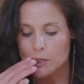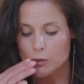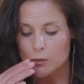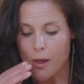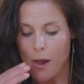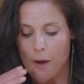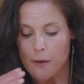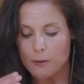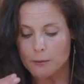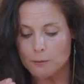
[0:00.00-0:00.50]

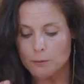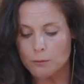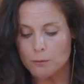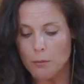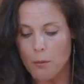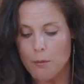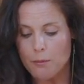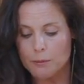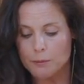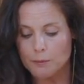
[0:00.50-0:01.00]
Now,
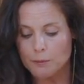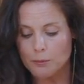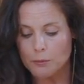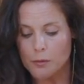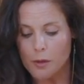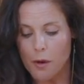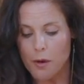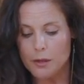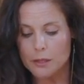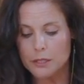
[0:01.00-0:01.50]

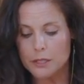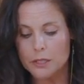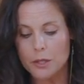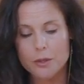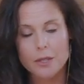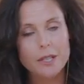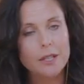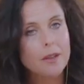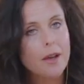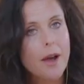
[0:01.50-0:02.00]
you don't
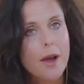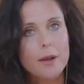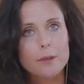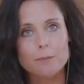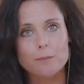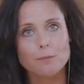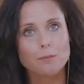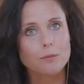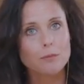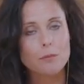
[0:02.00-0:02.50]
need a lot,
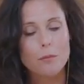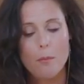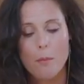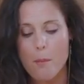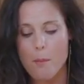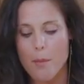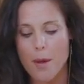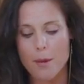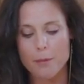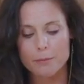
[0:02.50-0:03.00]

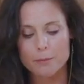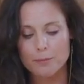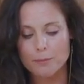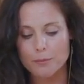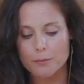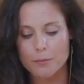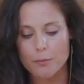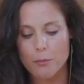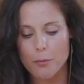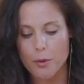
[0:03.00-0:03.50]
but
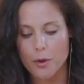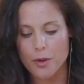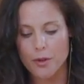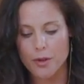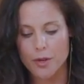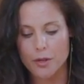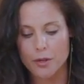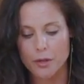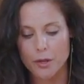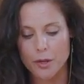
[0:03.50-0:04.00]
boy, are
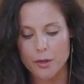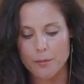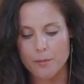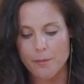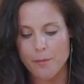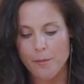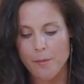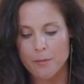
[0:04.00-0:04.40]
they good.